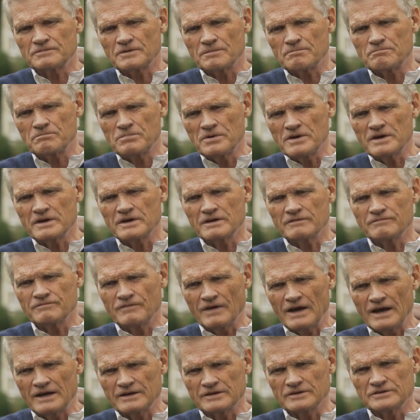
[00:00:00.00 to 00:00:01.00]
big
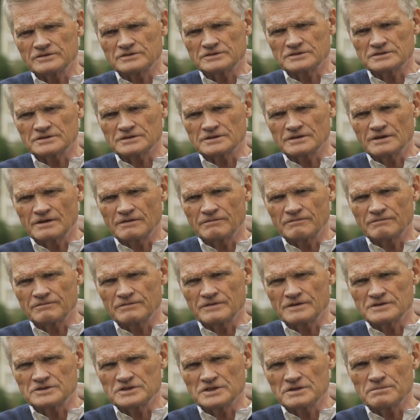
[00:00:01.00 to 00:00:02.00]
advantage of
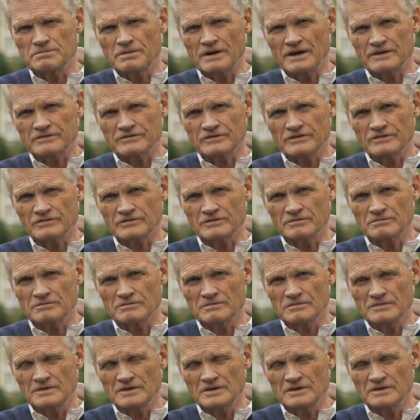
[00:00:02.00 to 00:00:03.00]
the GPAS system
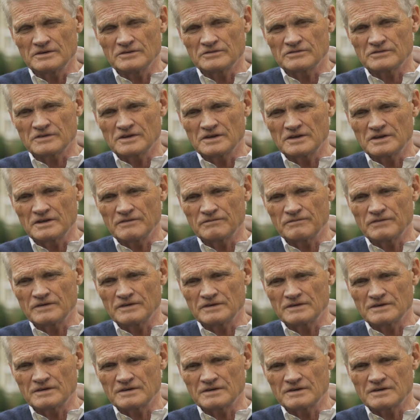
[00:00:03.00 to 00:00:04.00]
is that if
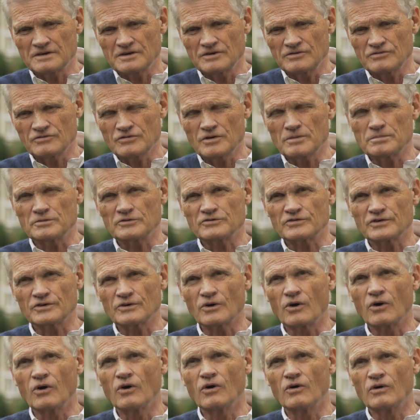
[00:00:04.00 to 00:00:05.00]
it contributes at
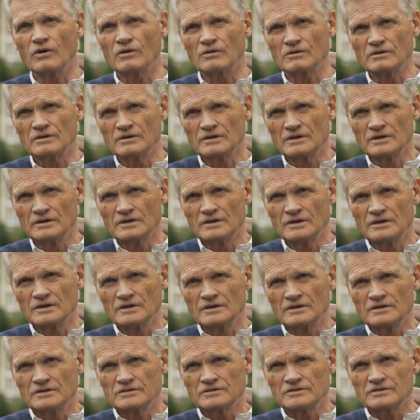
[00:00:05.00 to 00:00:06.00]
all
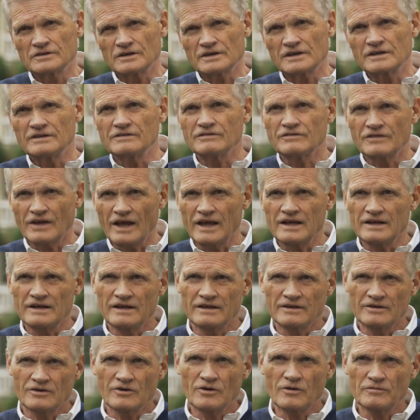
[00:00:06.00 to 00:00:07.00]
to
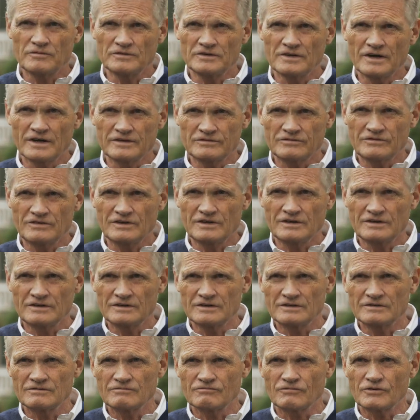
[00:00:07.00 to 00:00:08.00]
containing COVID-19,
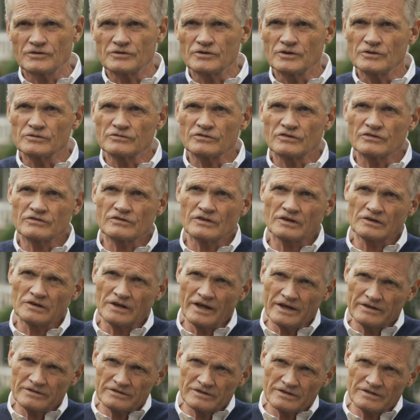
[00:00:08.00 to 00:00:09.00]
reduces the
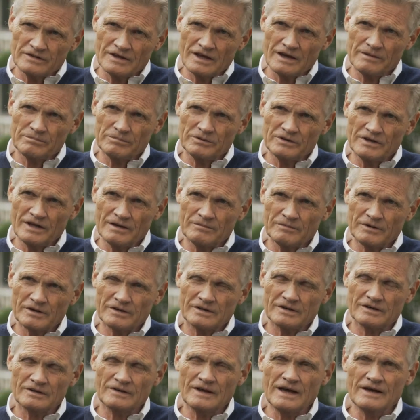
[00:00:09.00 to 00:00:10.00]
length of the
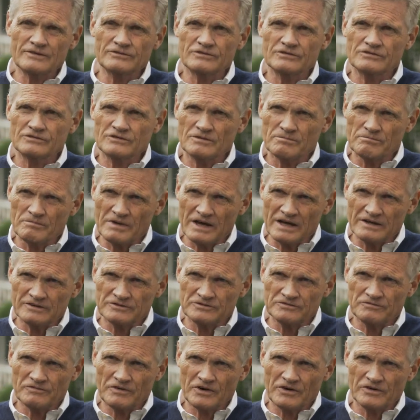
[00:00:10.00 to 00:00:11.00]
epidemic, allows us to
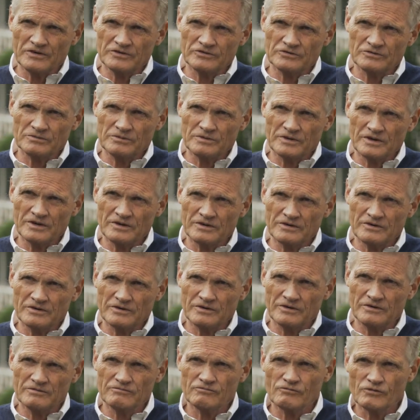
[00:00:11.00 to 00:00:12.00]
manage variants when they
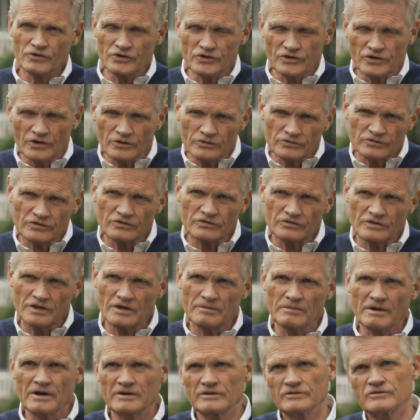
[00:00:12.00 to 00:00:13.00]
occur, reduces the
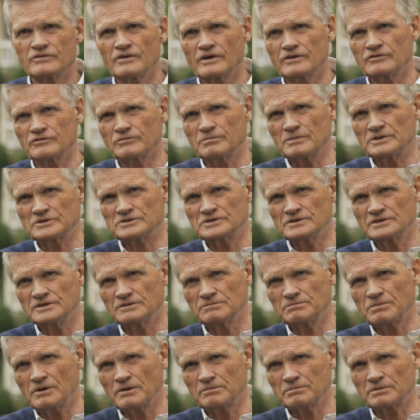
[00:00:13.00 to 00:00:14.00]
amount of transmission in
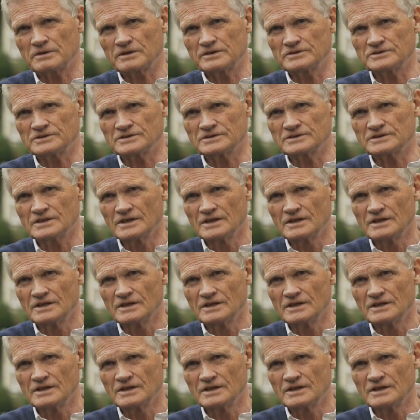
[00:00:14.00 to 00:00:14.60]
populations,